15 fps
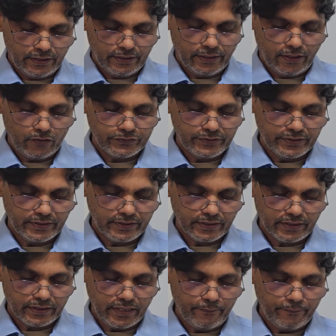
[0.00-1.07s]
Now the
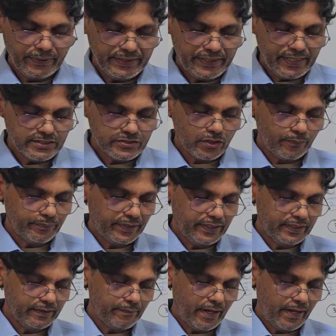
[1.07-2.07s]
company has obtained a